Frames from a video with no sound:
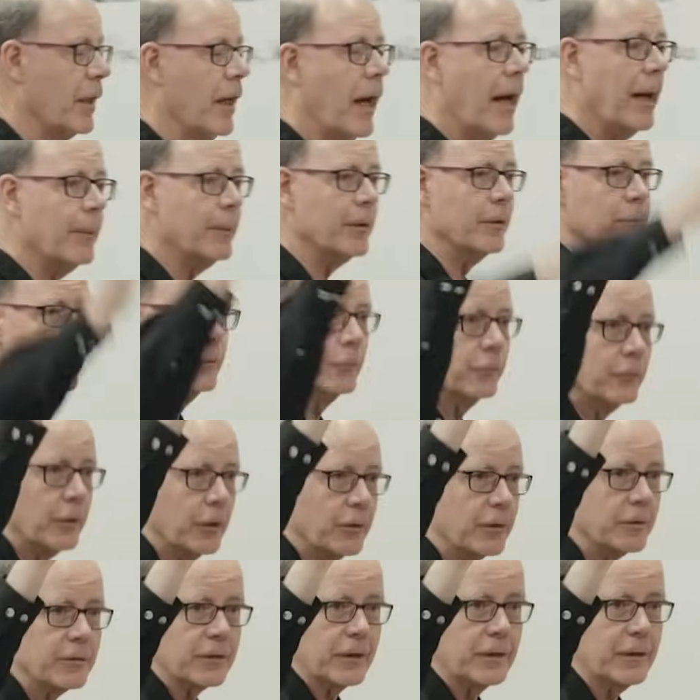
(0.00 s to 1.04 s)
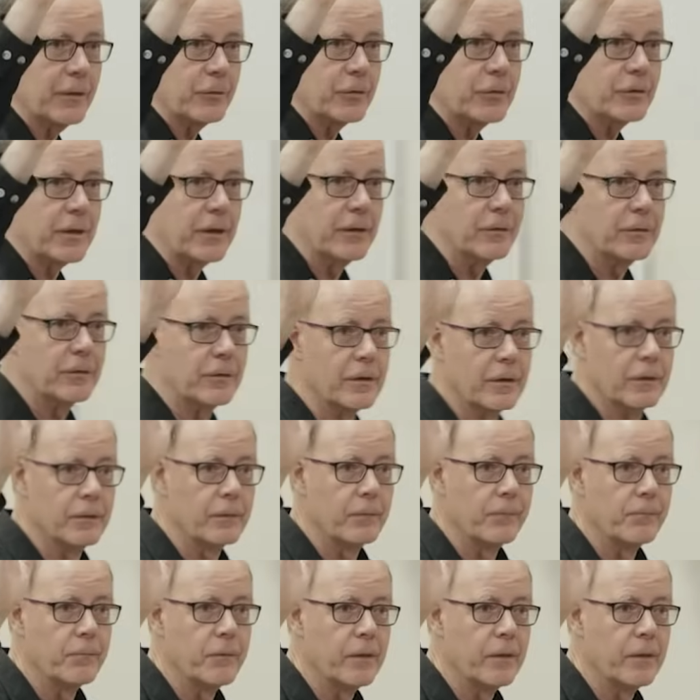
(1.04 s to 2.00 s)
How many of you have noticed I never stand still?